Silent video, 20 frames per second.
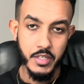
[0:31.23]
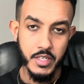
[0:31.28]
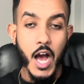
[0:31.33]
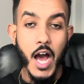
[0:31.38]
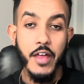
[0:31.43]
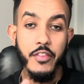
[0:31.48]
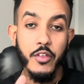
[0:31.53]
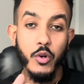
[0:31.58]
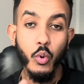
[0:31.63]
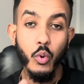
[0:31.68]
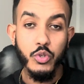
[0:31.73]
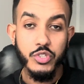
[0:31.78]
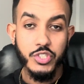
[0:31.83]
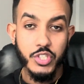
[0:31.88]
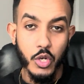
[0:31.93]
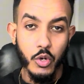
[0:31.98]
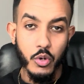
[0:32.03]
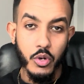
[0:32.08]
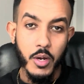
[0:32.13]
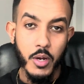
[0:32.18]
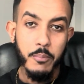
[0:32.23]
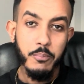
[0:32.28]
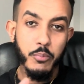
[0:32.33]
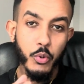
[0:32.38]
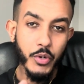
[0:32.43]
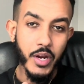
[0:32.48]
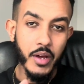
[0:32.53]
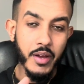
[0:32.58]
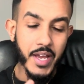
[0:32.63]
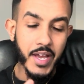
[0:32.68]
I then also
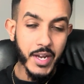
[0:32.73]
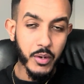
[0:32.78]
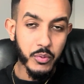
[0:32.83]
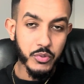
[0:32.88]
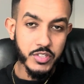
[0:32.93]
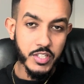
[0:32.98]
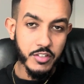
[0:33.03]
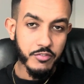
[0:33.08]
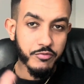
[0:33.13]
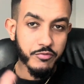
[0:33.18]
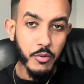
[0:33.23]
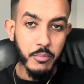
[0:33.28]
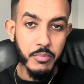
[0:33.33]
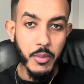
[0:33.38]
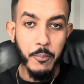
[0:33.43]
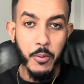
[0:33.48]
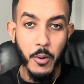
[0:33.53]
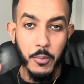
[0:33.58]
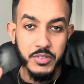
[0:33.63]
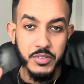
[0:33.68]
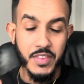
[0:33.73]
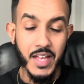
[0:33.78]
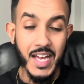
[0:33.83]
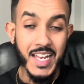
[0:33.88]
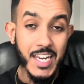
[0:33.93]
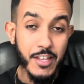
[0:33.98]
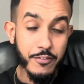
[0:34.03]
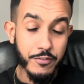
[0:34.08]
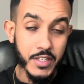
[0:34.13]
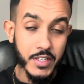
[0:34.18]
pulled out equity from the property that I
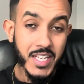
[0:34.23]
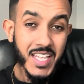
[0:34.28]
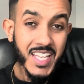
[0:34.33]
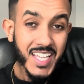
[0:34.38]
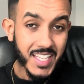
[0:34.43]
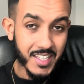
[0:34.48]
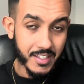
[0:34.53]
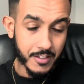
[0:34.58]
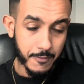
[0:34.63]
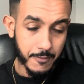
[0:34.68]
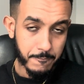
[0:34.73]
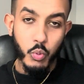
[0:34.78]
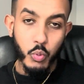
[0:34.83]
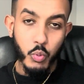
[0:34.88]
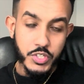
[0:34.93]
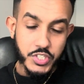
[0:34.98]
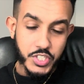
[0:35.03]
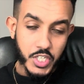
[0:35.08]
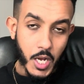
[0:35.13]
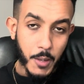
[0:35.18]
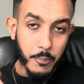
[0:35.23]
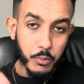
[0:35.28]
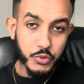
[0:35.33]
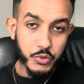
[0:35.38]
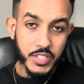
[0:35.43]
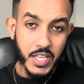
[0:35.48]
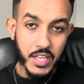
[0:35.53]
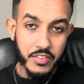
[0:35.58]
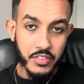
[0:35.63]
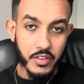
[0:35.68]
live in here, which coupled
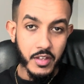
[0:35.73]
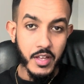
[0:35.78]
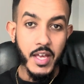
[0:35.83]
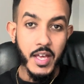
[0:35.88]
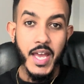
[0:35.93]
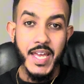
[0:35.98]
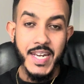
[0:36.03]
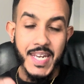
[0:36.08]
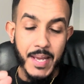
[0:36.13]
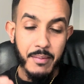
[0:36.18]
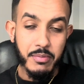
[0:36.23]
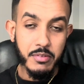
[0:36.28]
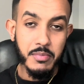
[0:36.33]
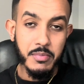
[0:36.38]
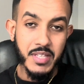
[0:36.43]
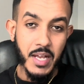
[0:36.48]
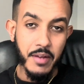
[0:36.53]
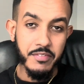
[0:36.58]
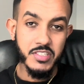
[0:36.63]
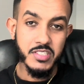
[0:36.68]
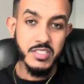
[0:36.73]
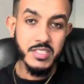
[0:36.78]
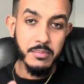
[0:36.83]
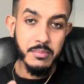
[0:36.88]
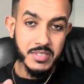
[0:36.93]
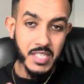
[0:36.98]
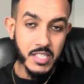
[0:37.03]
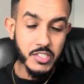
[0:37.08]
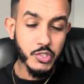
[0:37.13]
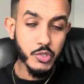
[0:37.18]
together enabled me to have a
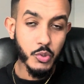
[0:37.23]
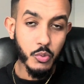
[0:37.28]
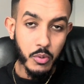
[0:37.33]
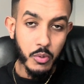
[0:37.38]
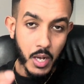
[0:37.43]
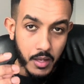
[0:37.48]
substantial